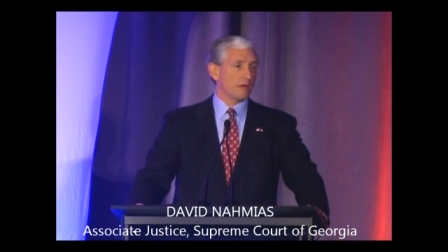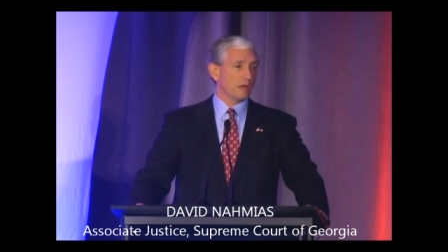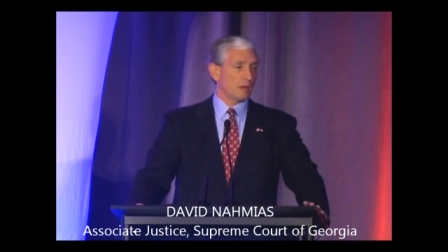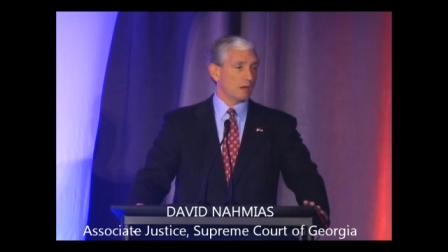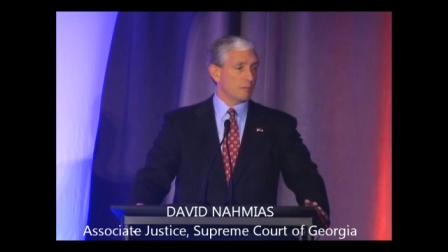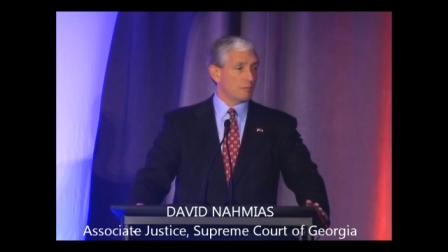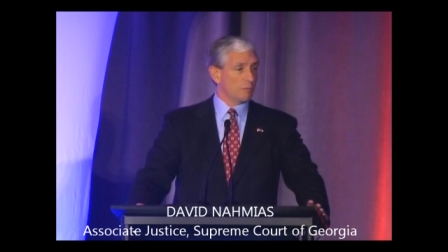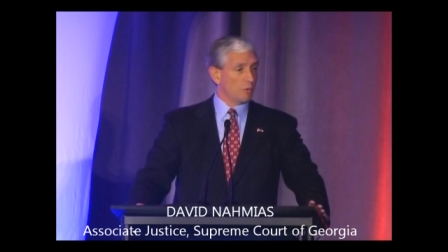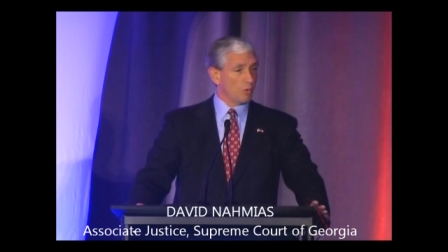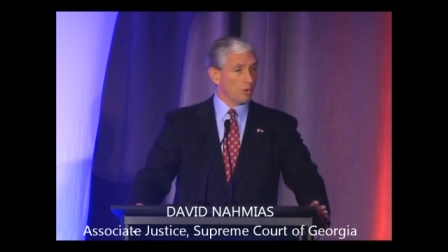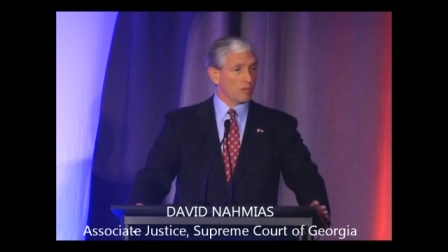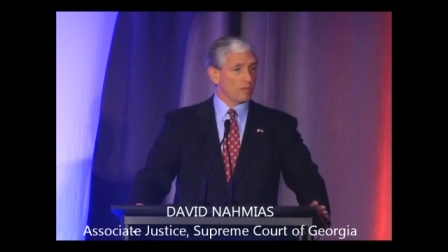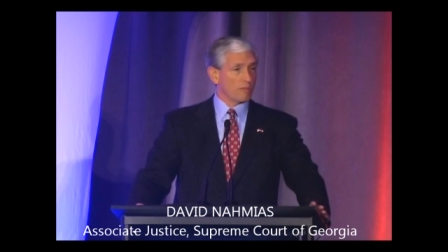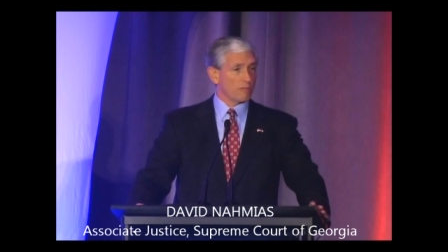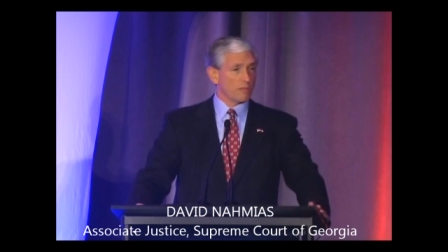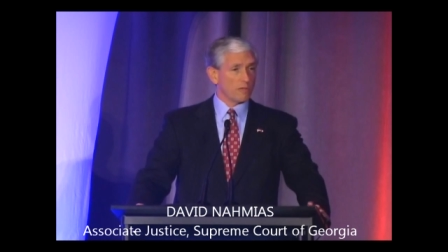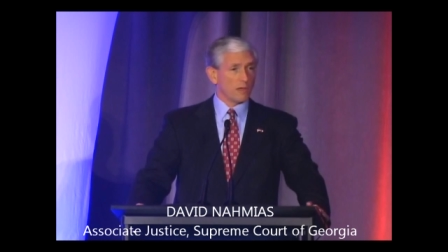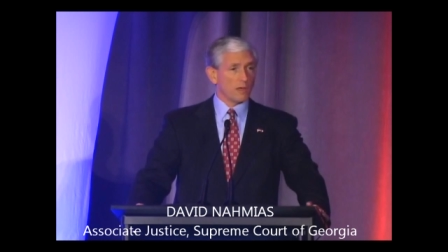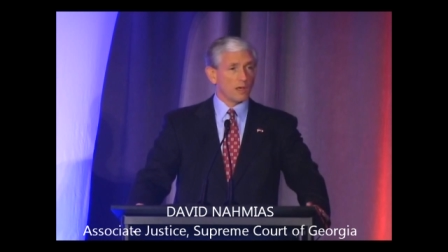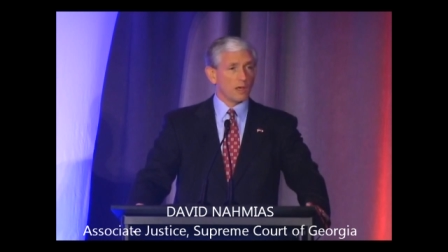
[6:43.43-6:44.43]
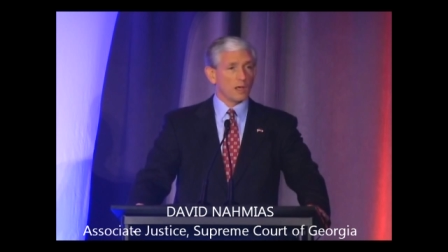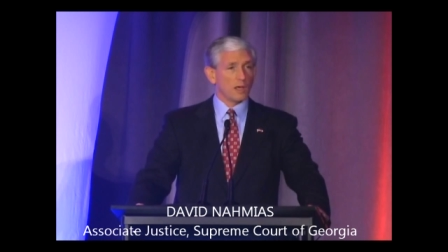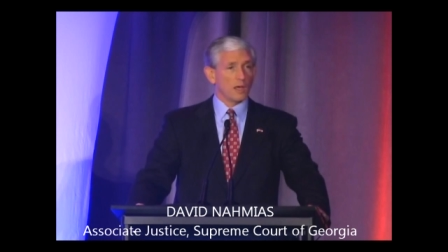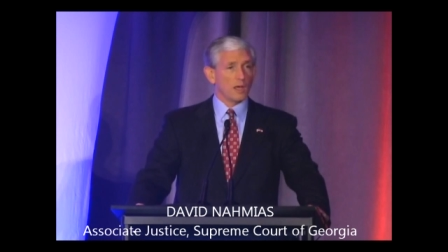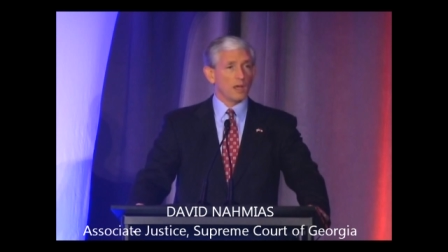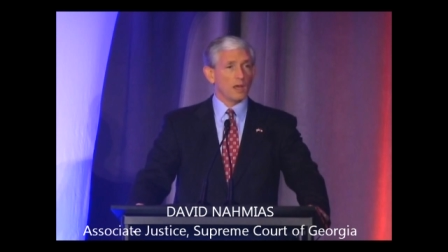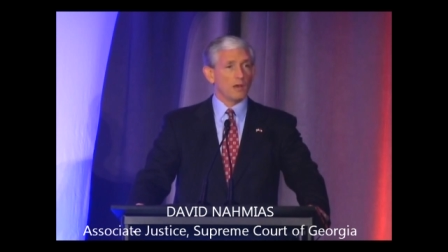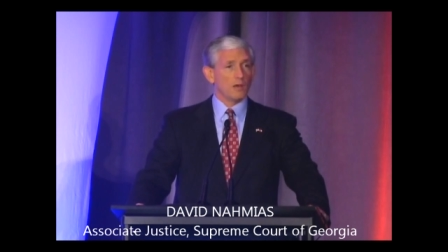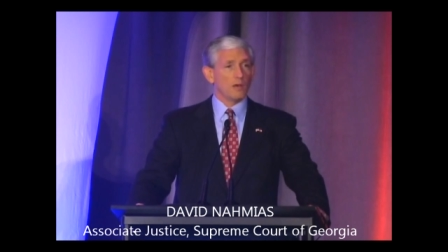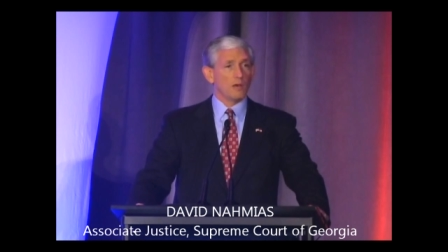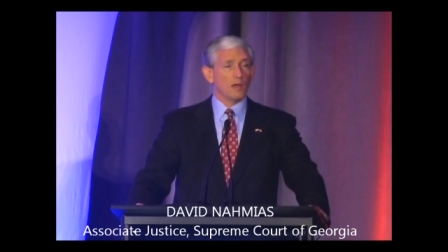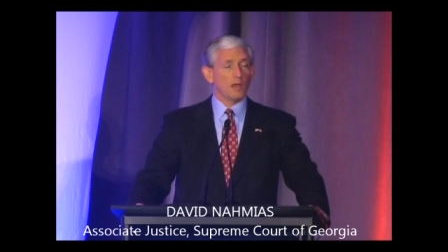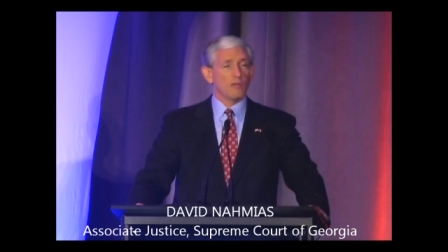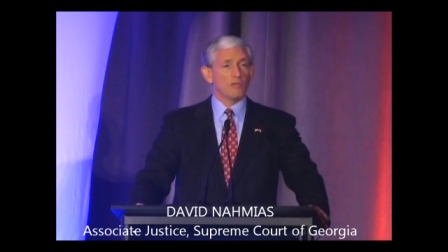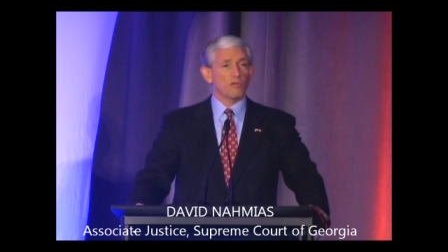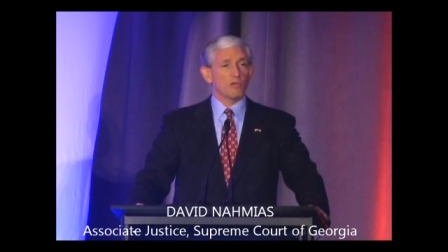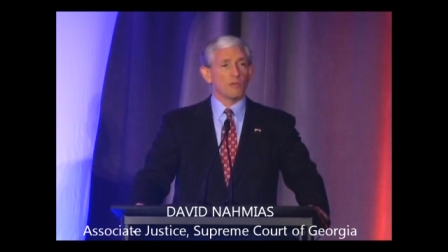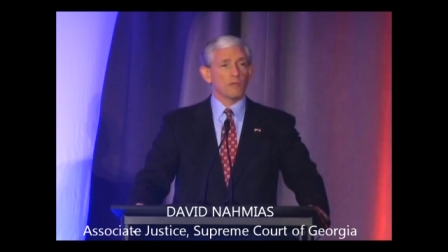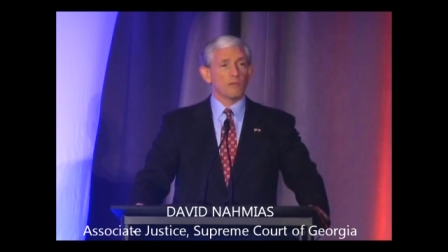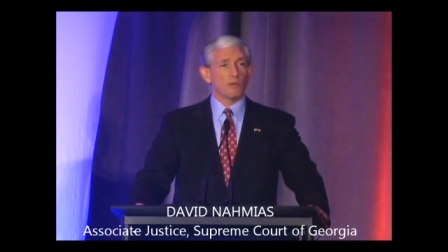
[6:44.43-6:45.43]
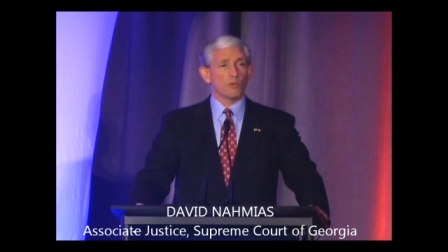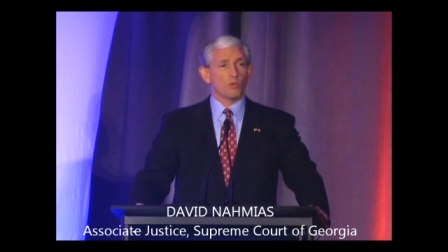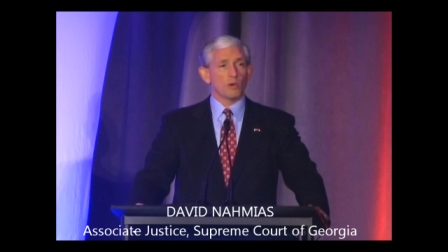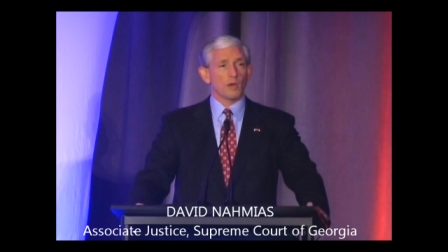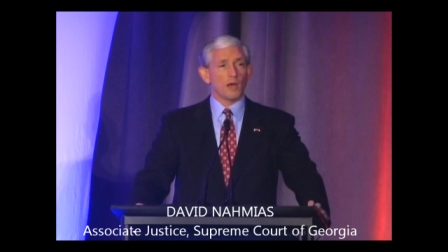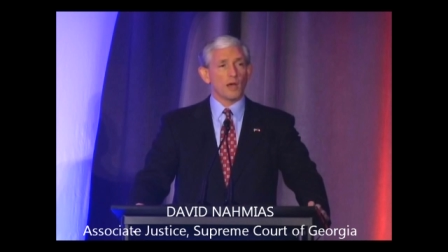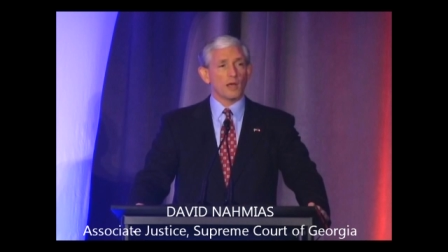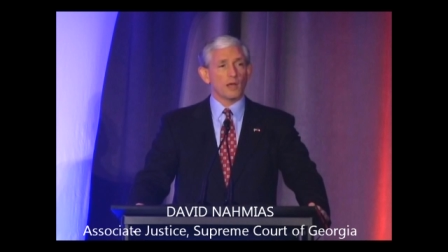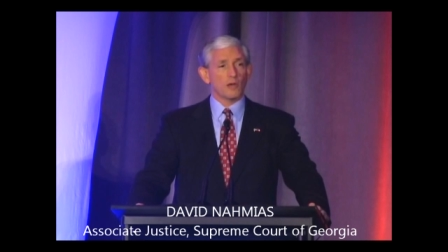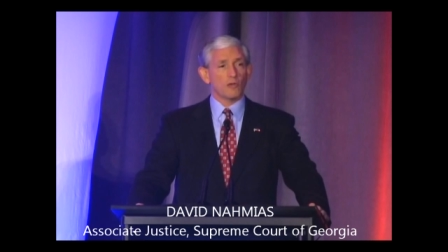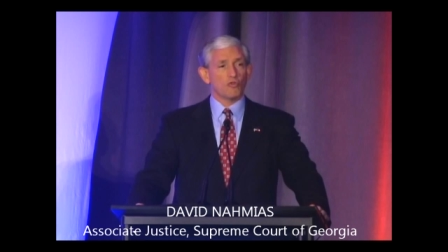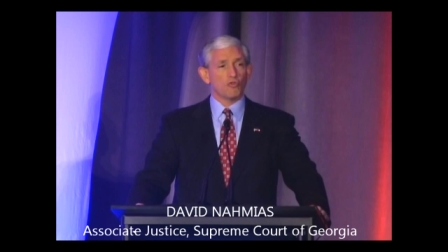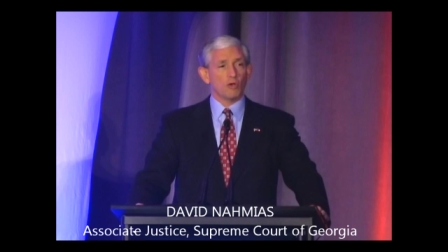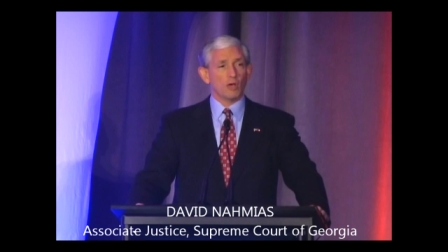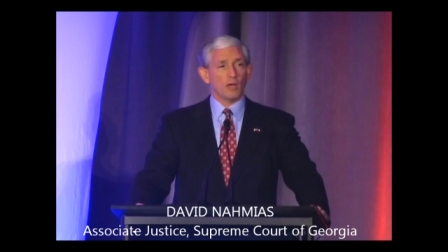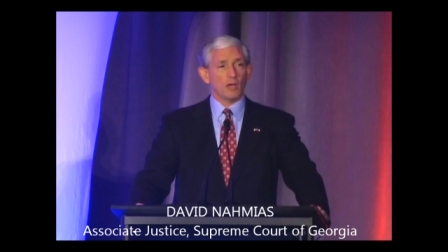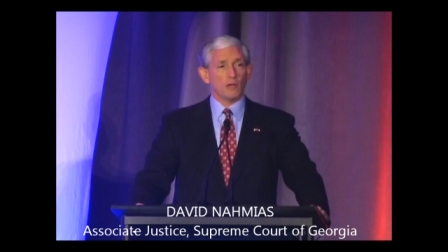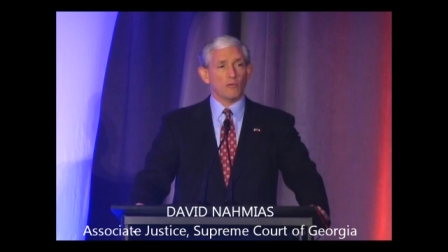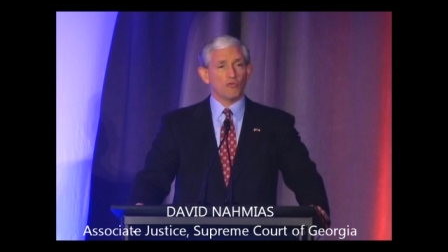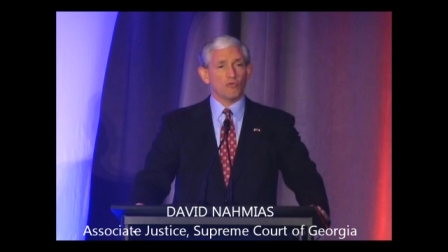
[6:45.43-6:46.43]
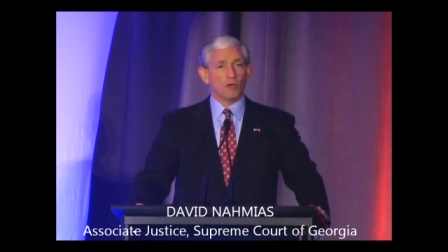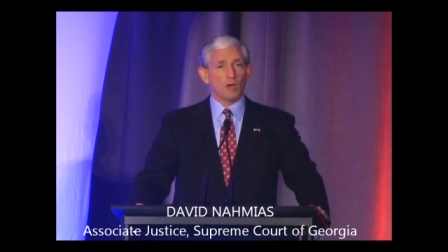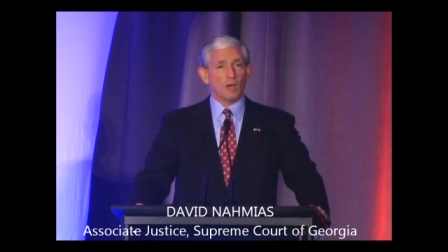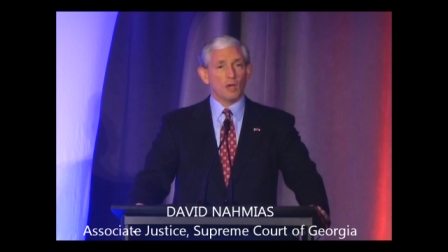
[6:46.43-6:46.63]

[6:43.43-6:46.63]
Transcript: an important thing and, and something we're not going to change.